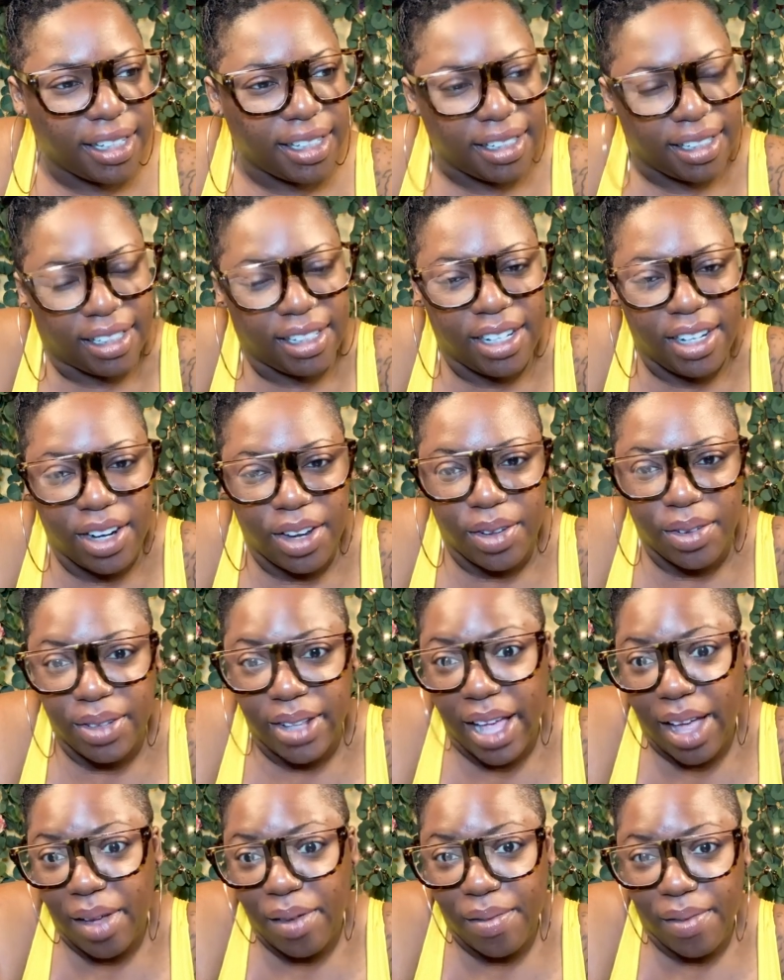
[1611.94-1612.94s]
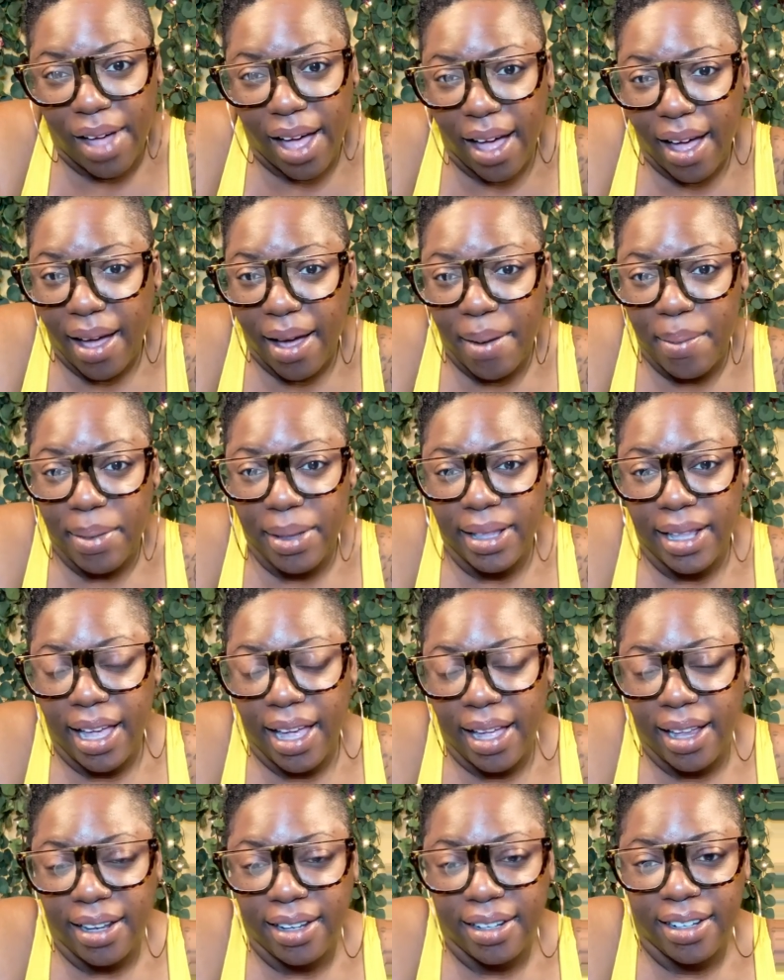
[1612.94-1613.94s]
you know, that vibe and
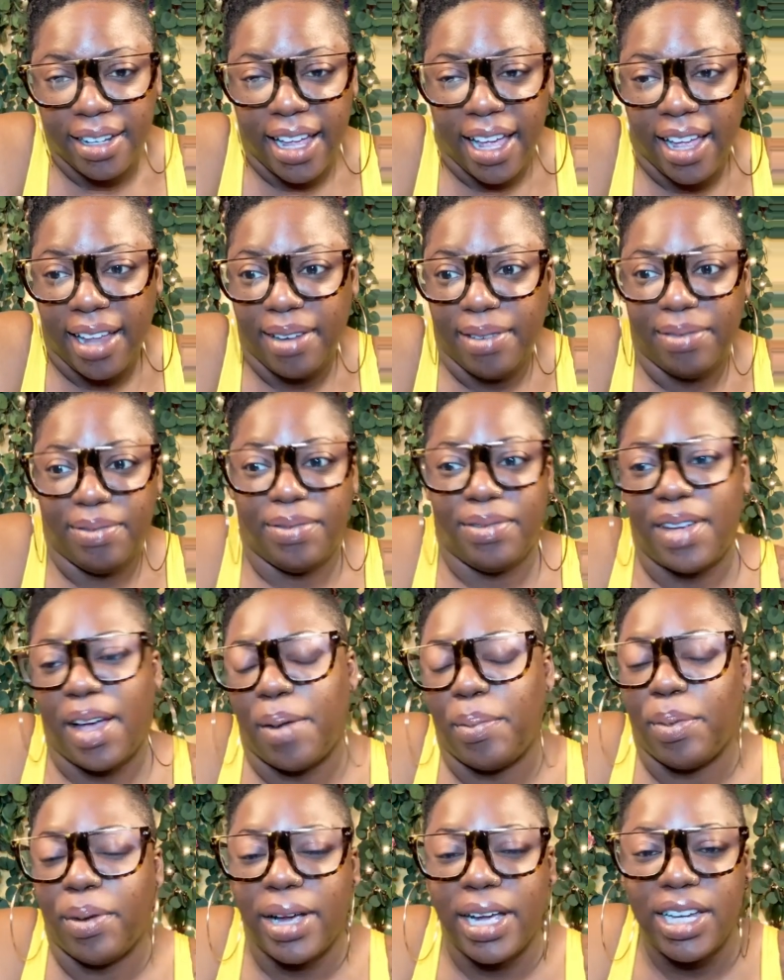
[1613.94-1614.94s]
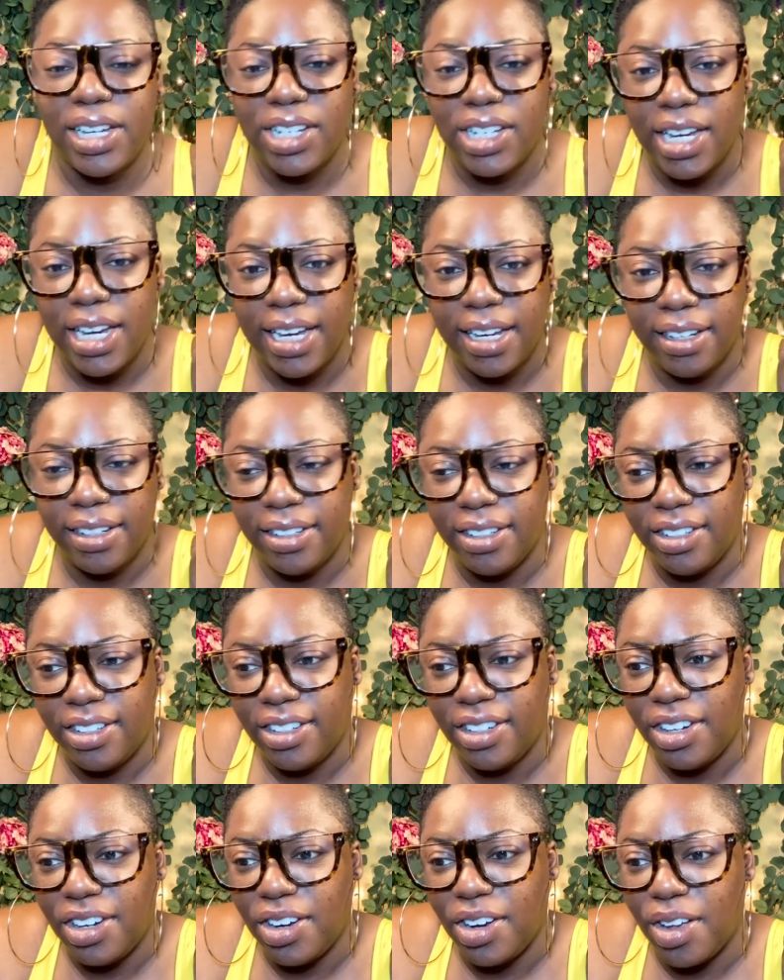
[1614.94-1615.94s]
that
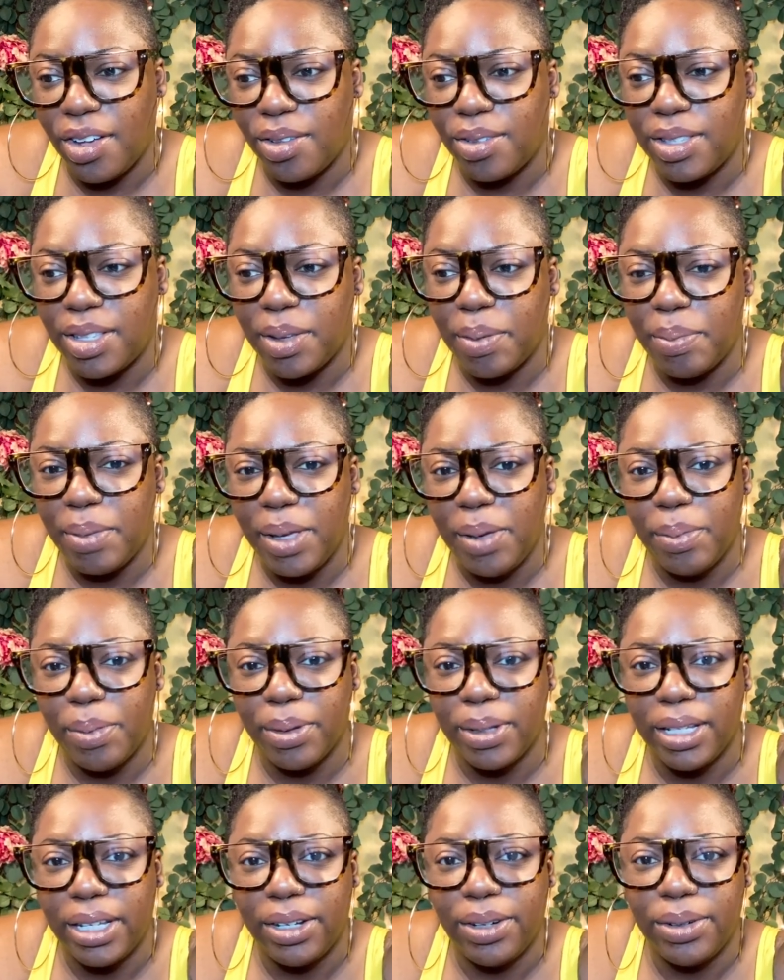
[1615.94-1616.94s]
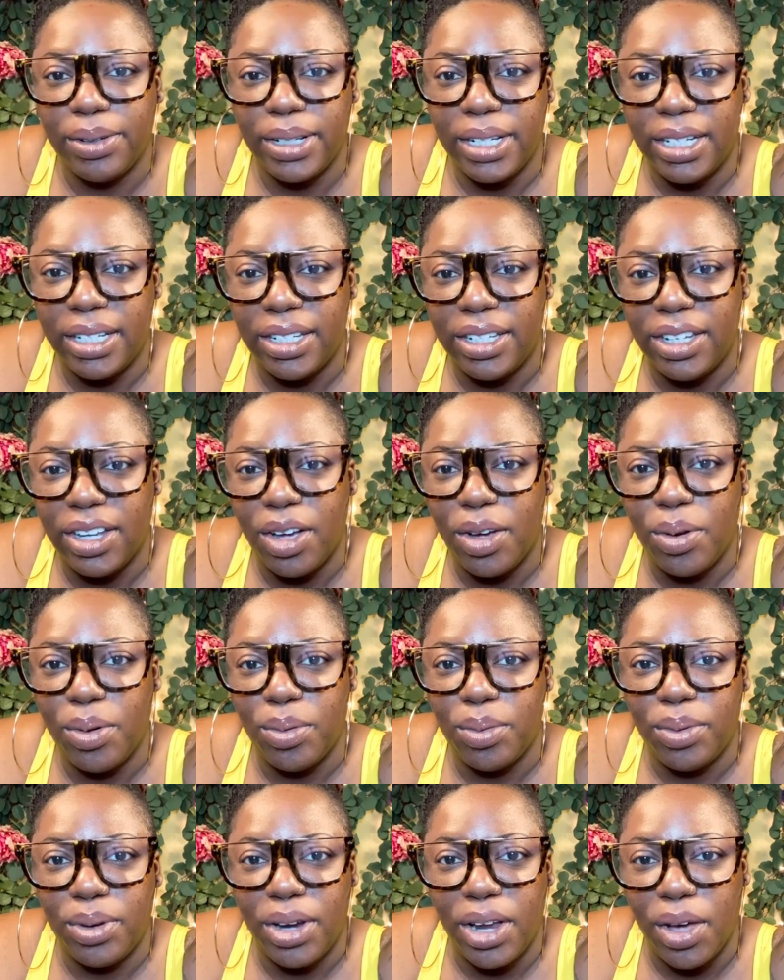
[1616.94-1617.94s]
vibration. You know, some people literally
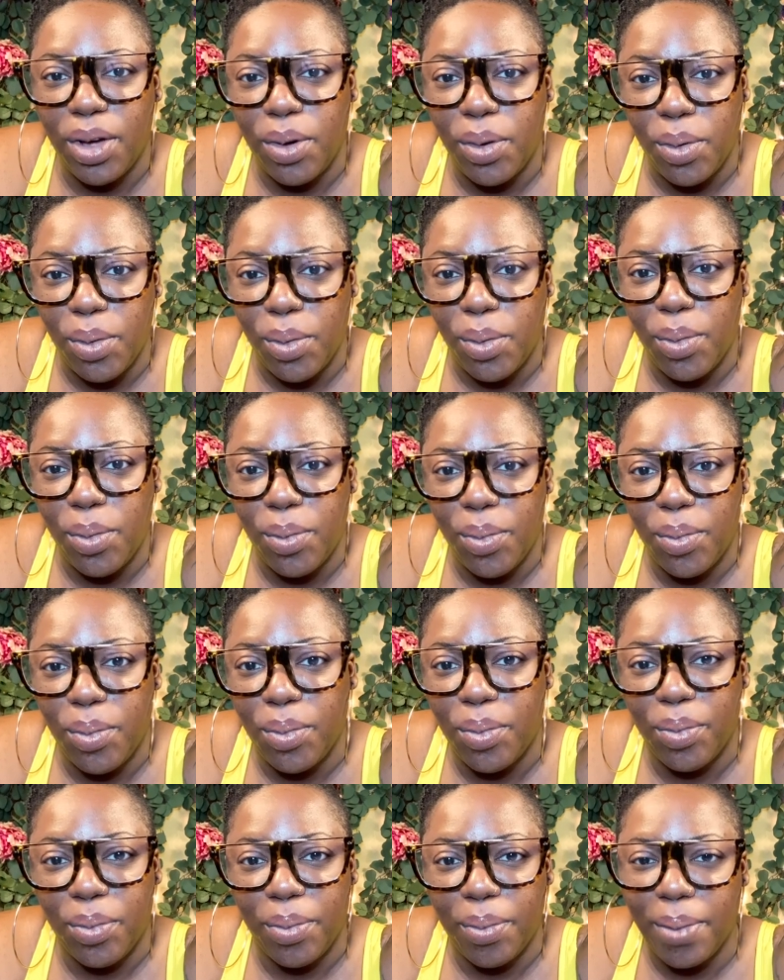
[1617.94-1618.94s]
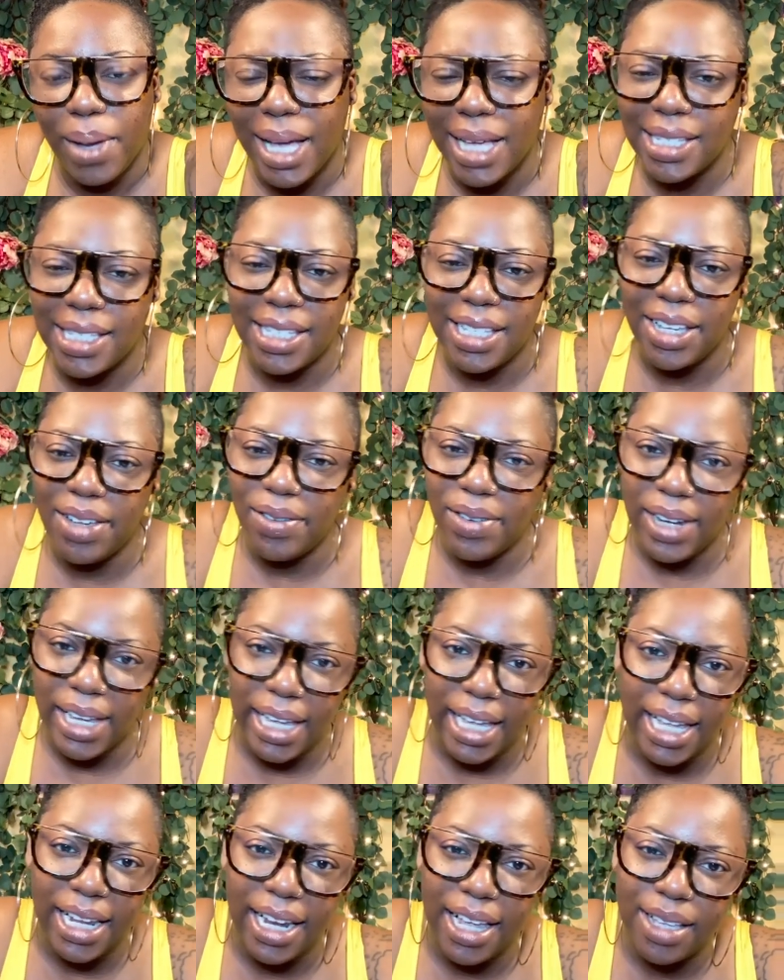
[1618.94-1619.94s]
don't know
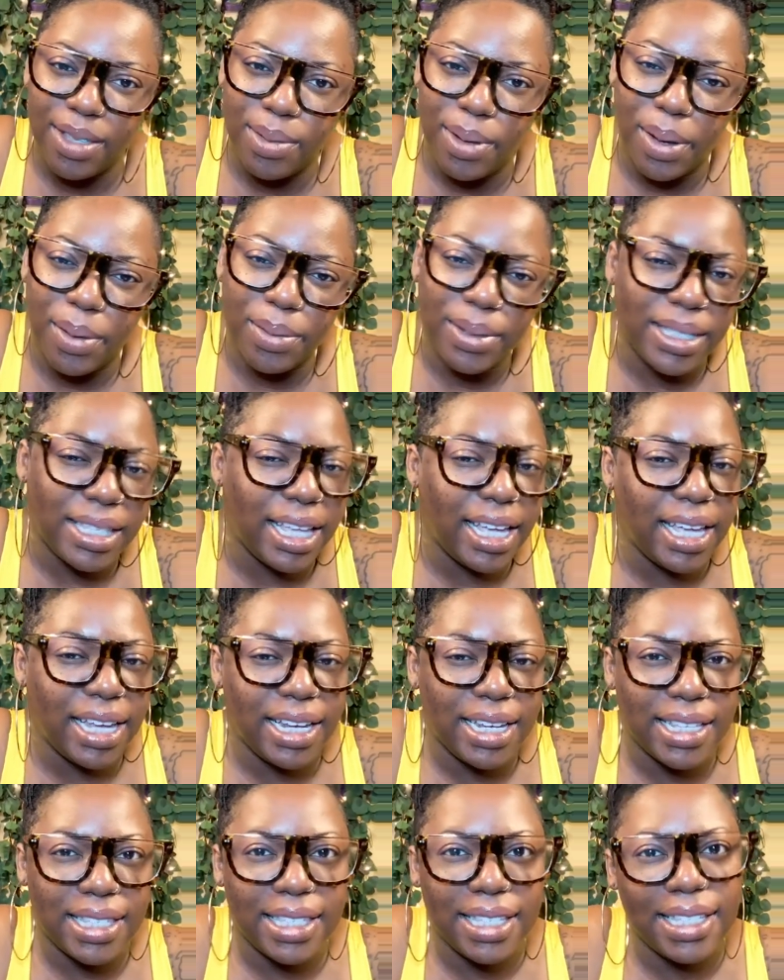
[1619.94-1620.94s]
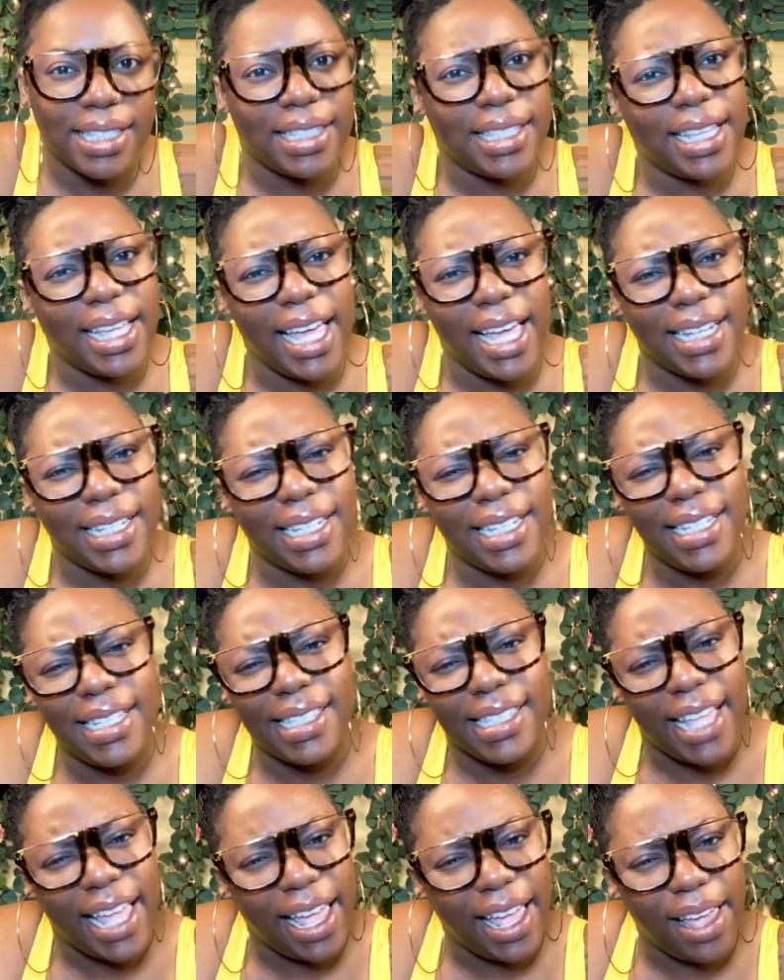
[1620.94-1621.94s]
positivity. And that's why I was saying it's actually
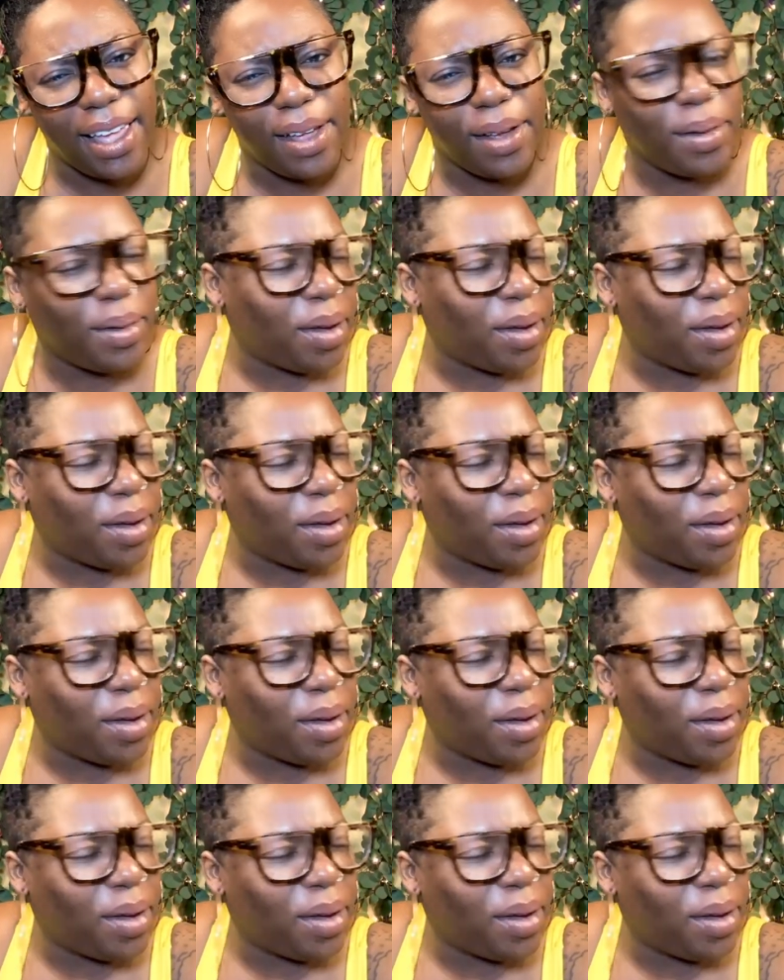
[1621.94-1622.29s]
sad